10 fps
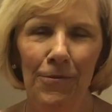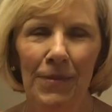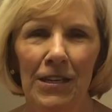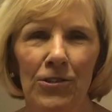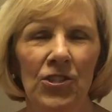
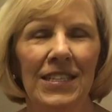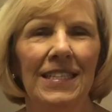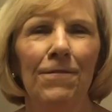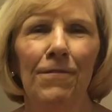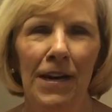there's just
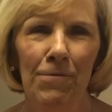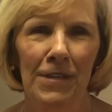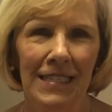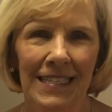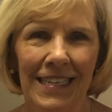some
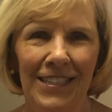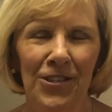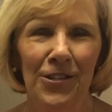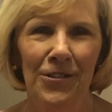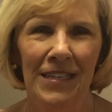vibrancy to
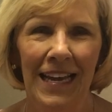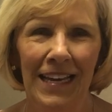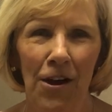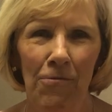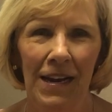your day
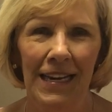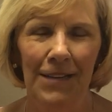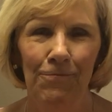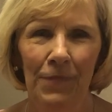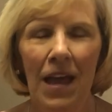already.
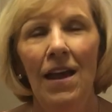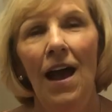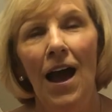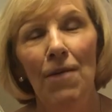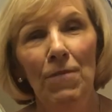
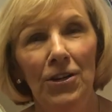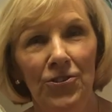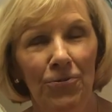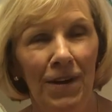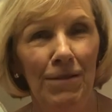I'm
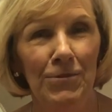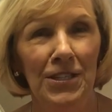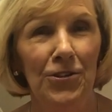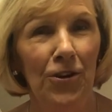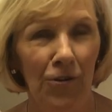Marsha
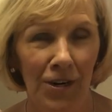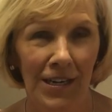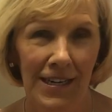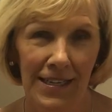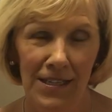Ramblin, your
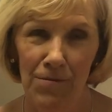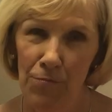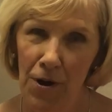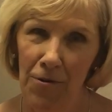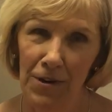organizing
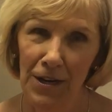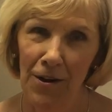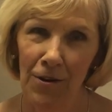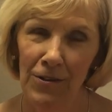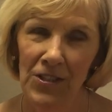pro and
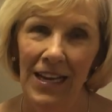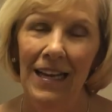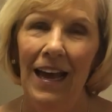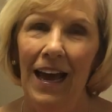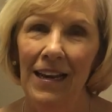coach.
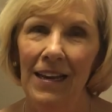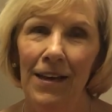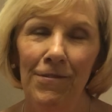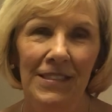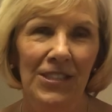I'd
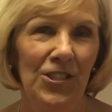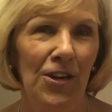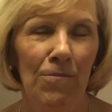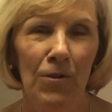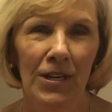love to
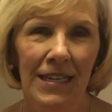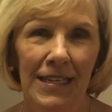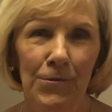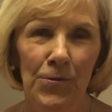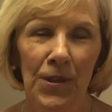share more
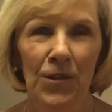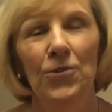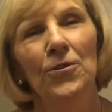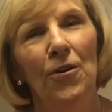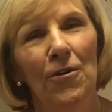tips with
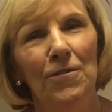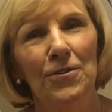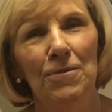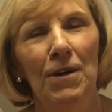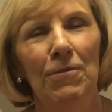you. Go over
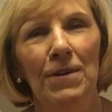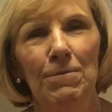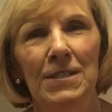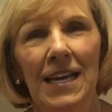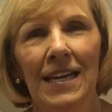to my
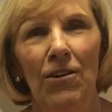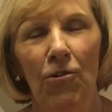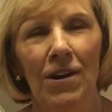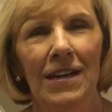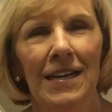website,
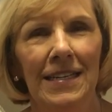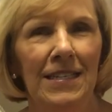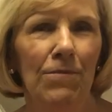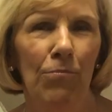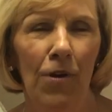
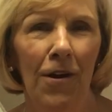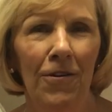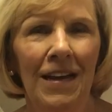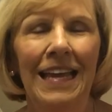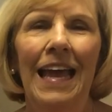Organizing Pro,
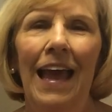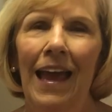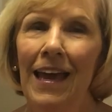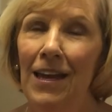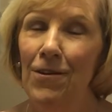
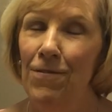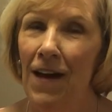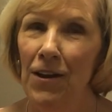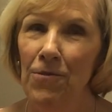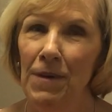and
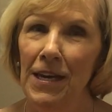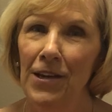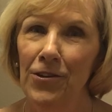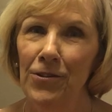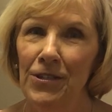follow me
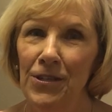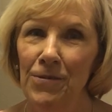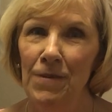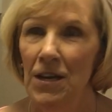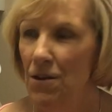on YouTube
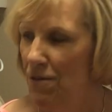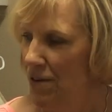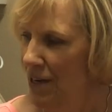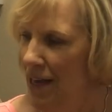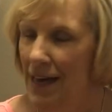
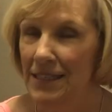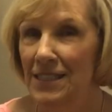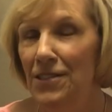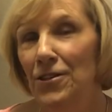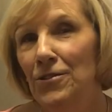for lots
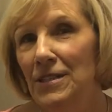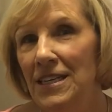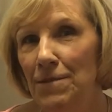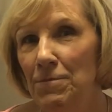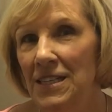of new
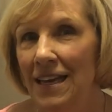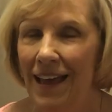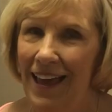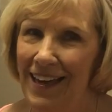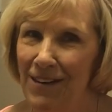tips,
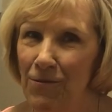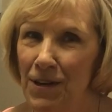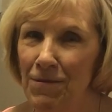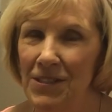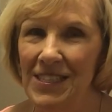and we
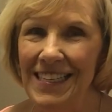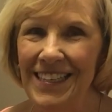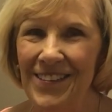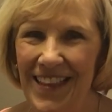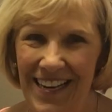will see
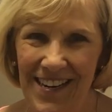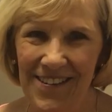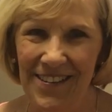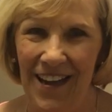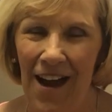you there.
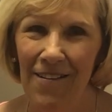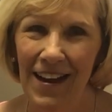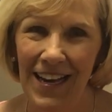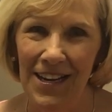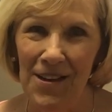All
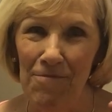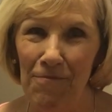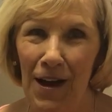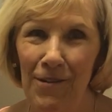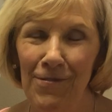right,
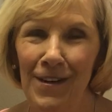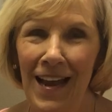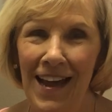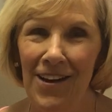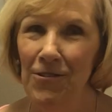bye for
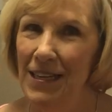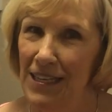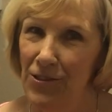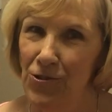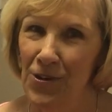now.
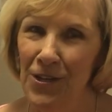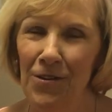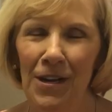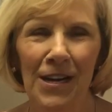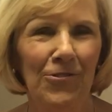Enjoy your
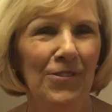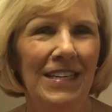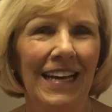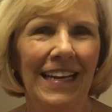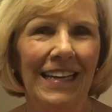laundry
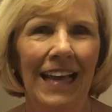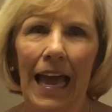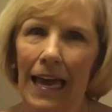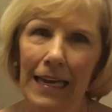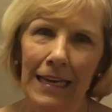day
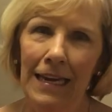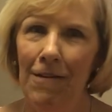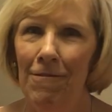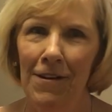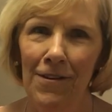and
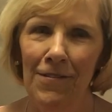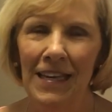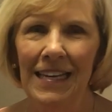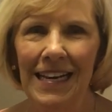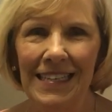get rid of
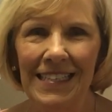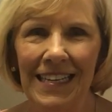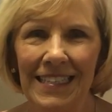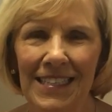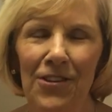the
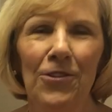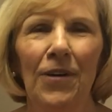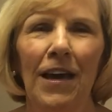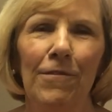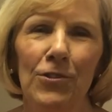excess so you
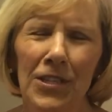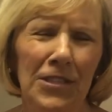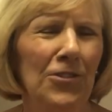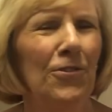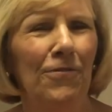have just your